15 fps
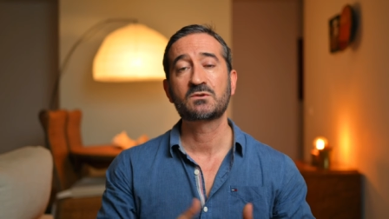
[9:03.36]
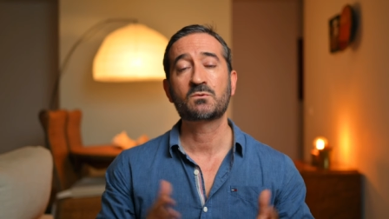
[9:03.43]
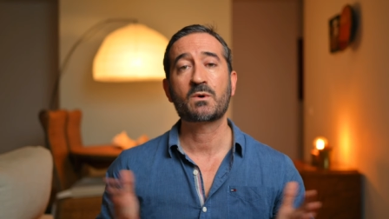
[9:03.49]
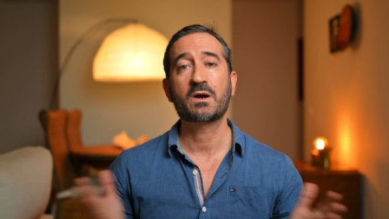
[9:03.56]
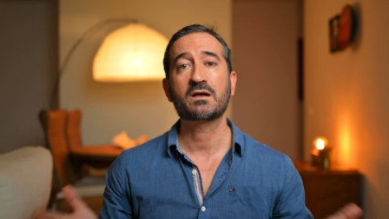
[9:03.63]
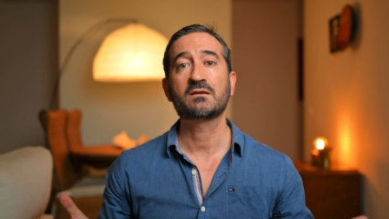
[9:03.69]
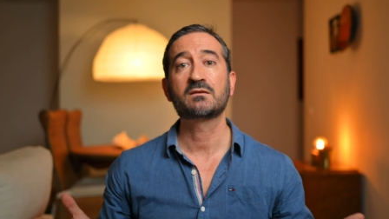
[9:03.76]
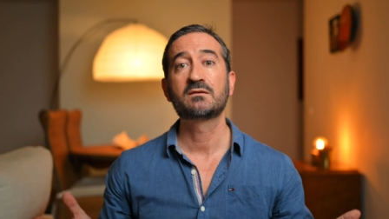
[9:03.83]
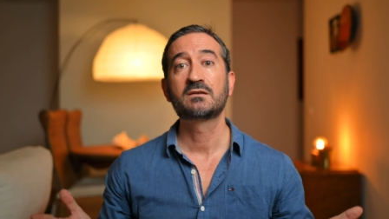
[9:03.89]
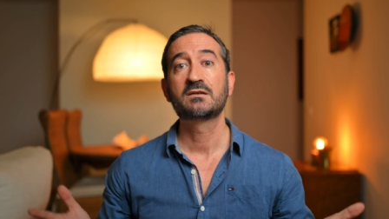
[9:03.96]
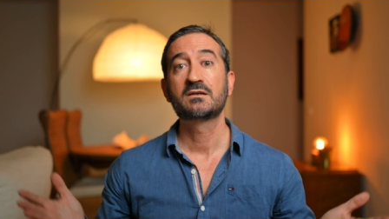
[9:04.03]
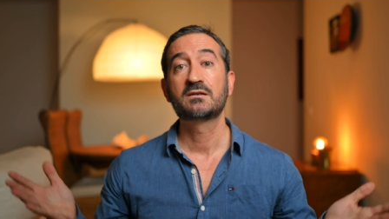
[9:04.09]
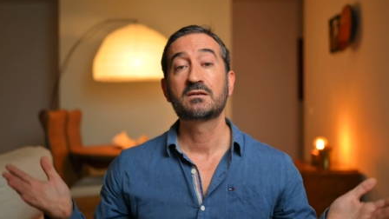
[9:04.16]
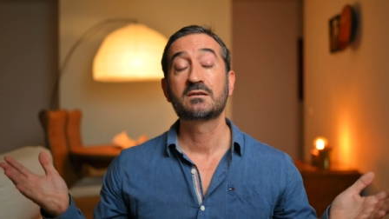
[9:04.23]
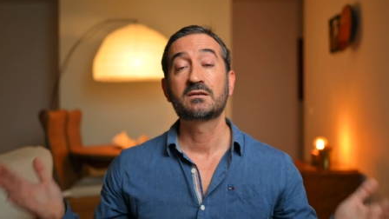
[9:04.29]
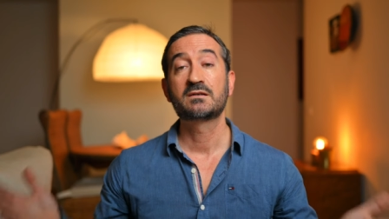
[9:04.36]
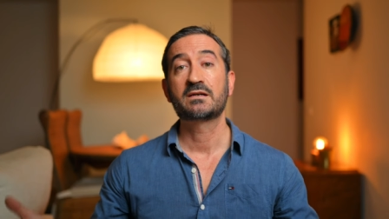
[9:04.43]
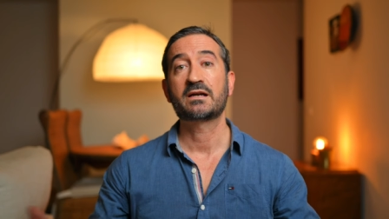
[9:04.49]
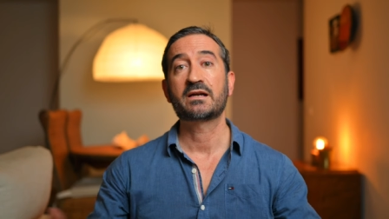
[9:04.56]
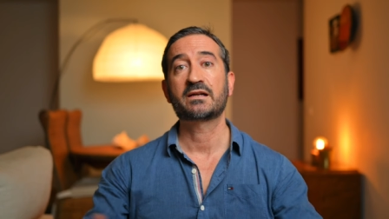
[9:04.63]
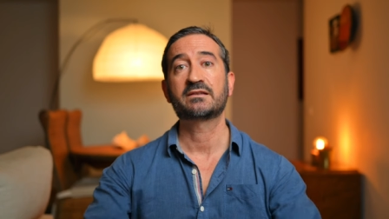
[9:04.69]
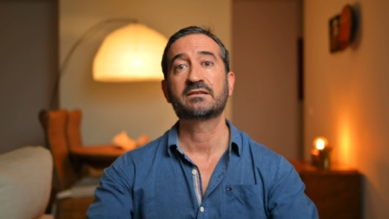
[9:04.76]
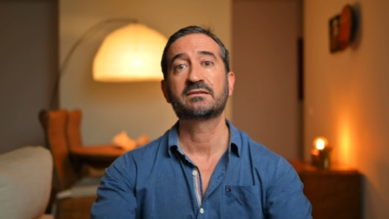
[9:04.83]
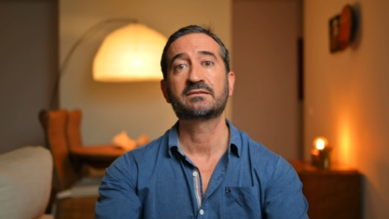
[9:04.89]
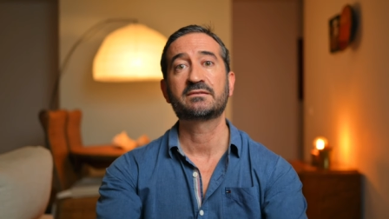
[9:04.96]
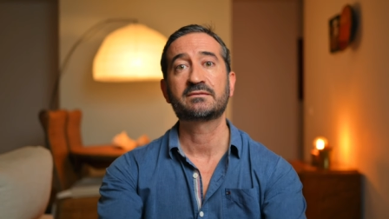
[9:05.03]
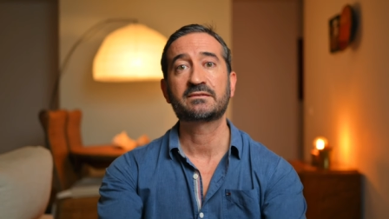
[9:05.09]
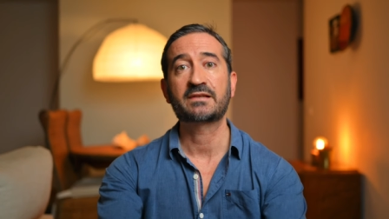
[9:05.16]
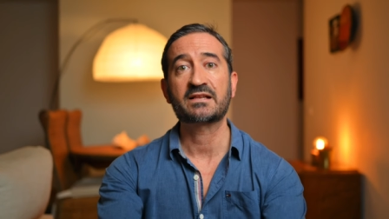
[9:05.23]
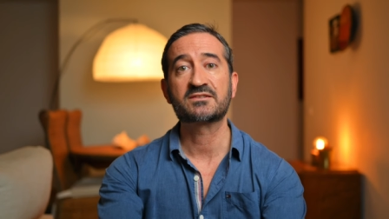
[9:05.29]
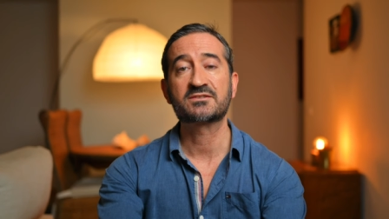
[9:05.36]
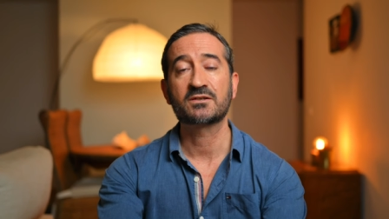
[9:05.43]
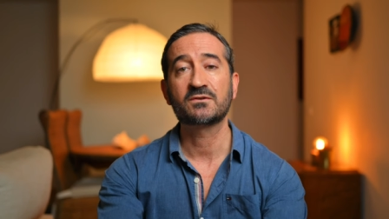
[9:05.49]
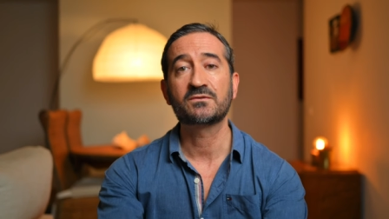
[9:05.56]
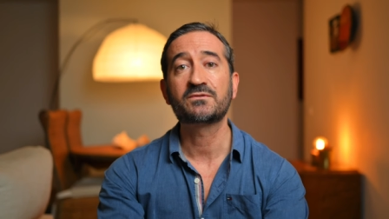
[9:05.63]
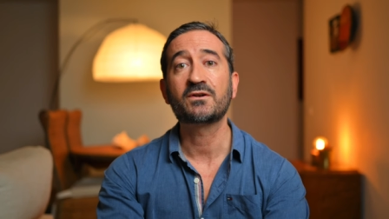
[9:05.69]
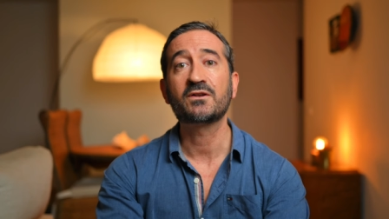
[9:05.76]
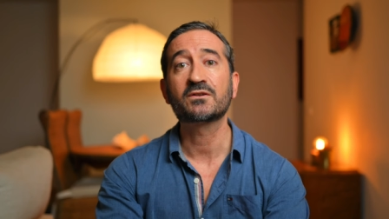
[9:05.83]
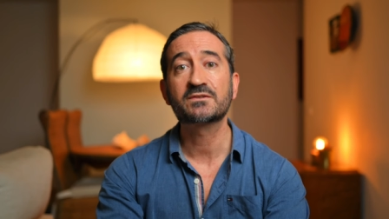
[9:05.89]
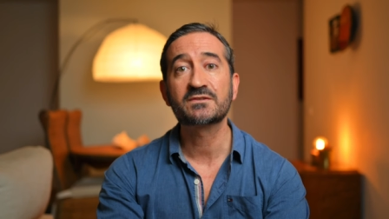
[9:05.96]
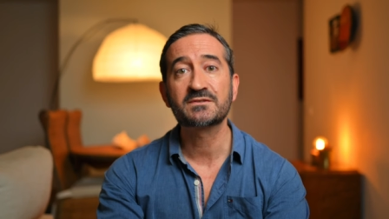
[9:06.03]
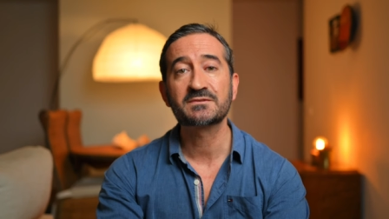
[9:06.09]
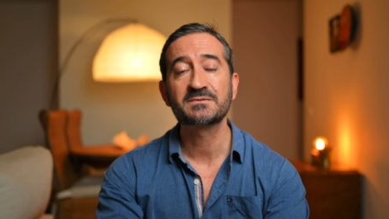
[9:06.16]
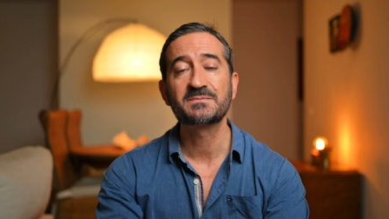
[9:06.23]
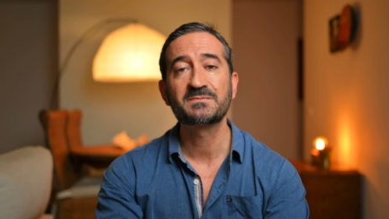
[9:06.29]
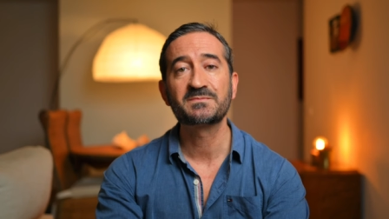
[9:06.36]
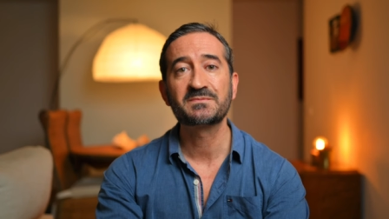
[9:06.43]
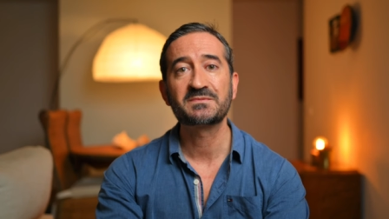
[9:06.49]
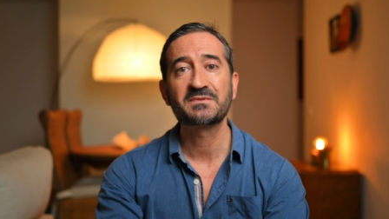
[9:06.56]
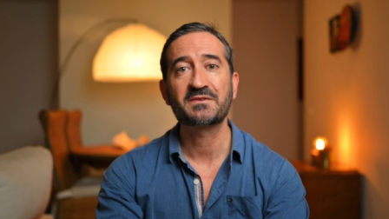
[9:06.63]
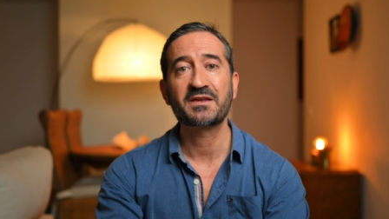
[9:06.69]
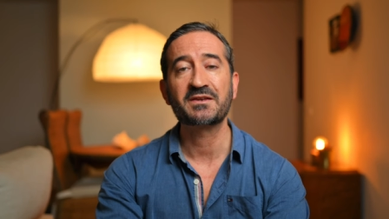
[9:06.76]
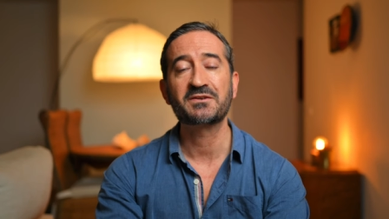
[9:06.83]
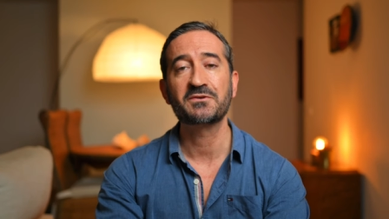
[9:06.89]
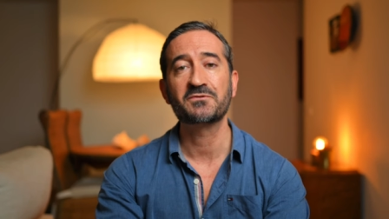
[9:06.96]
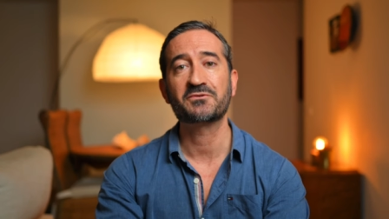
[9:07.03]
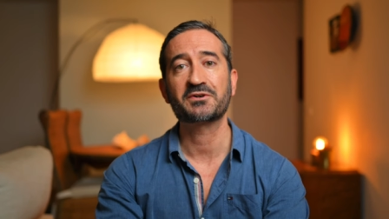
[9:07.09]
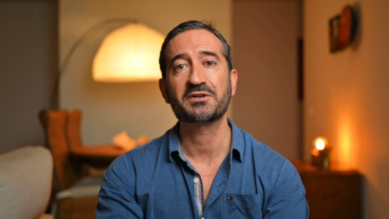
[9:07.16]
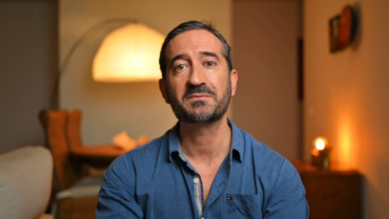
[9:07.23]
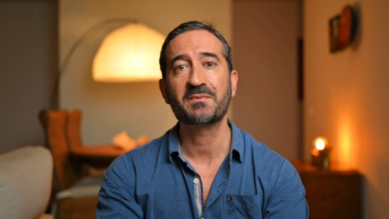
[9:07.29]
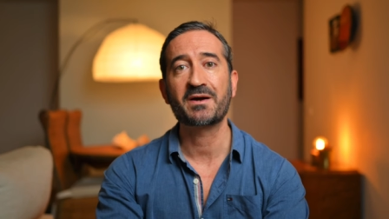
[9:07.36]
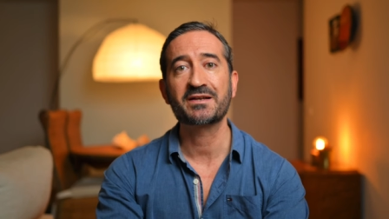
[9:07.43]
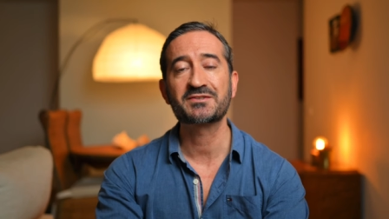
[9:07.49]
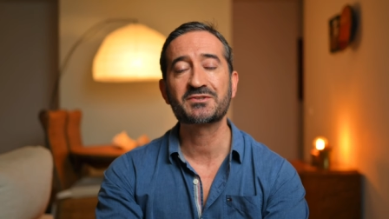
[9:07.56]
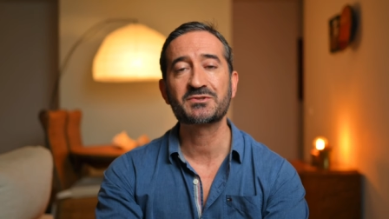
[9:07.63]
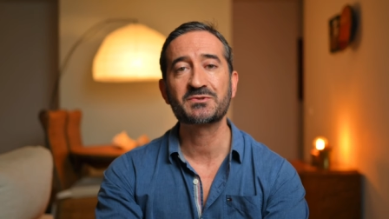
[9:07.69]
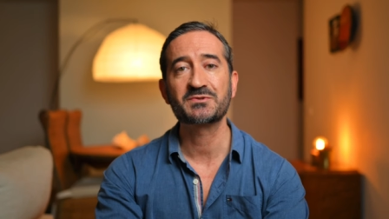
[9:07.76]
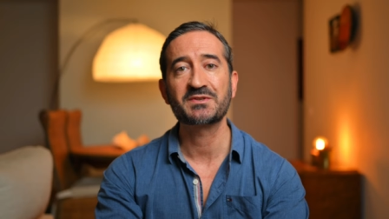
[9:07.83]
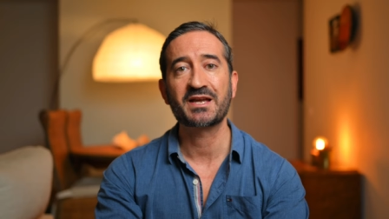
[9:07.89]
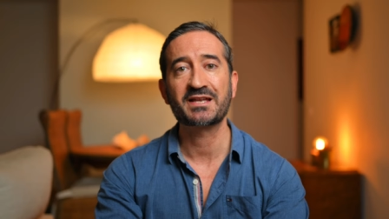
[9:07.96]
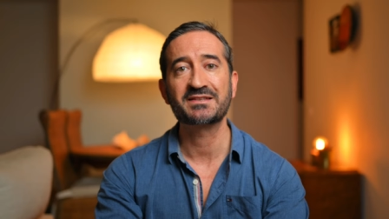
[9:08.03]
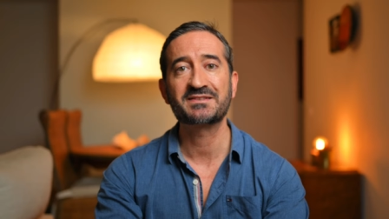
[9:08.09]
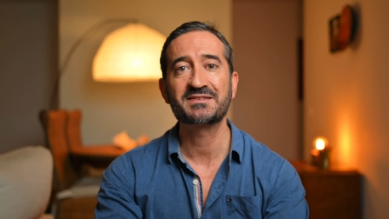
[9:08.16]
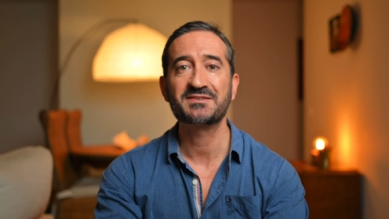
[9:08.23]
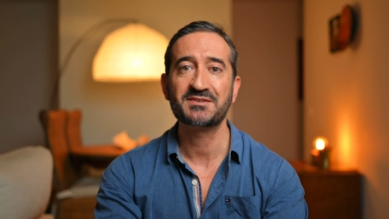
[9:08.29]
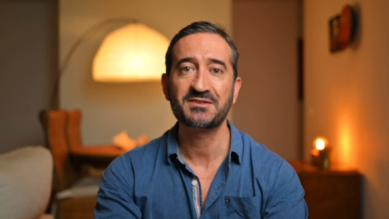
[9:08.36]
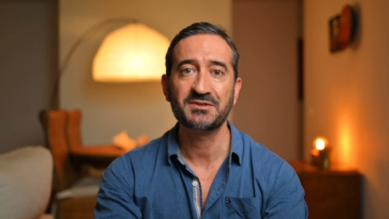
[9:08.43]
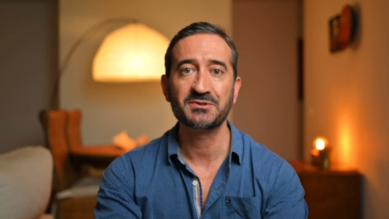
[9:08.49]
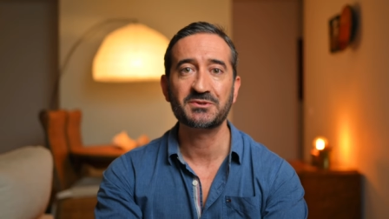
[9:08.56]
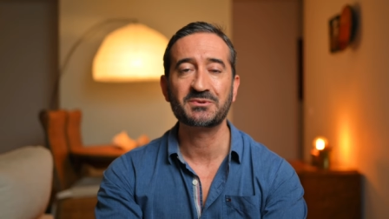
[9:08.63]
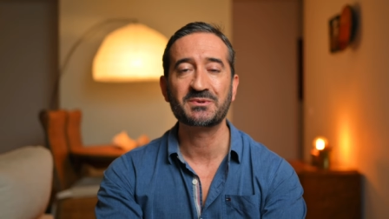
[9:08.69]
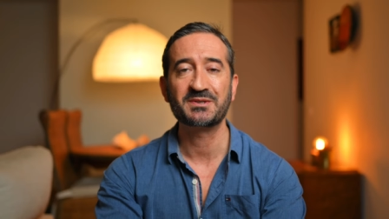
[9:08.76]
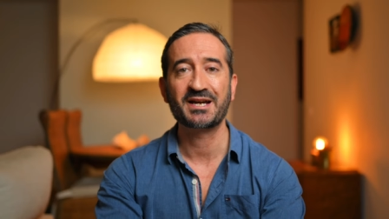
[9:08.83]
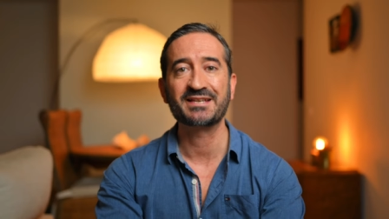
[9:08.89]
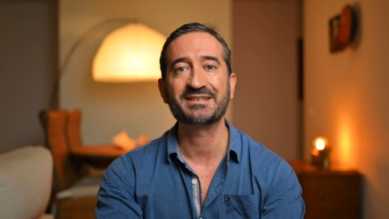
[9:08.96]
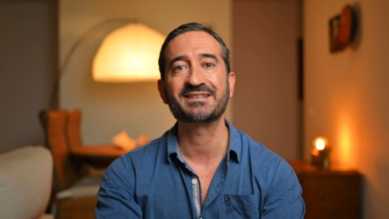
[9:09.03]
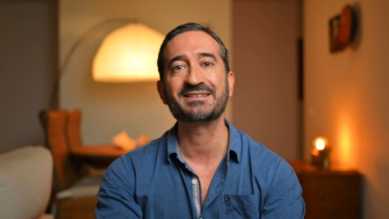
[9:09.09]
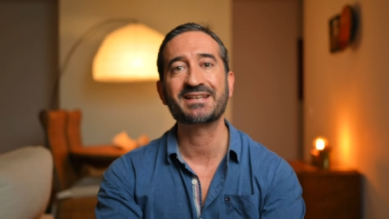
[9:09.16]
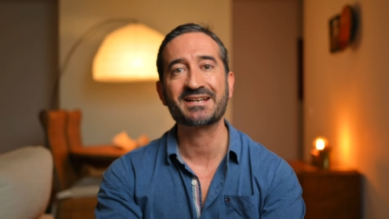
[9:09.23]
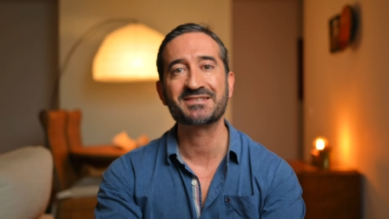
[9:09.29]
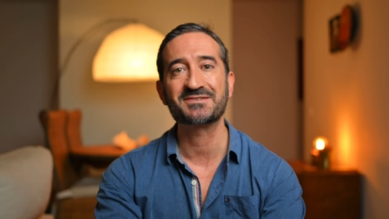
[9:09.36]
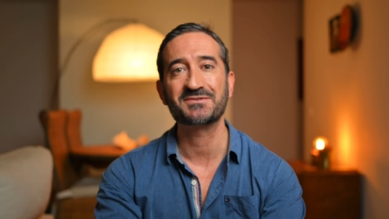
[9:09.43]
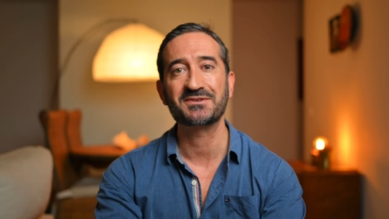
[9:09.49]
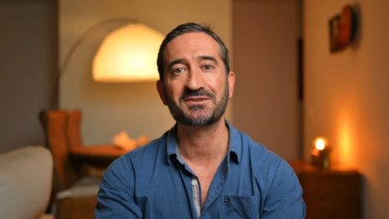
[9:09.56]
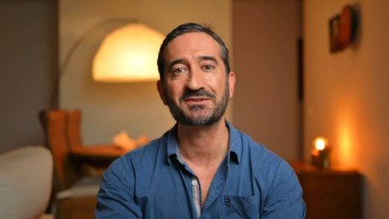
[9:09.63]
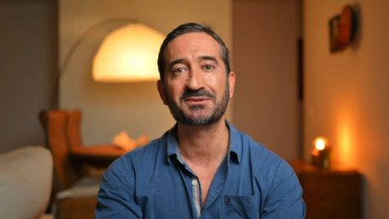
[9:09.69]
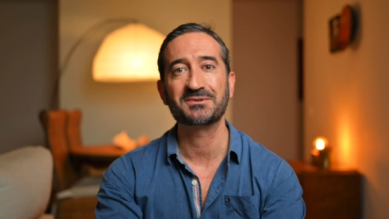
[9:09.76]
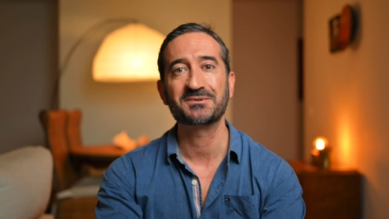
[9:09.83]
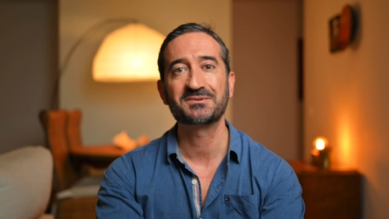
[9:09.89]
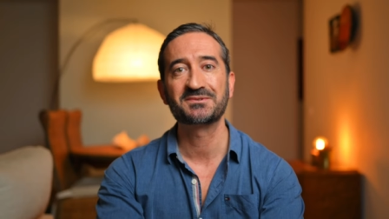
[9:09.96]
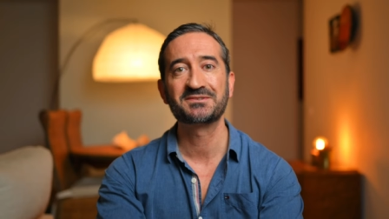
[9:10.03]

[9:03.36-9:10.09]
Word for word: Well, and that's all folks, thank you very much and see you in the next video.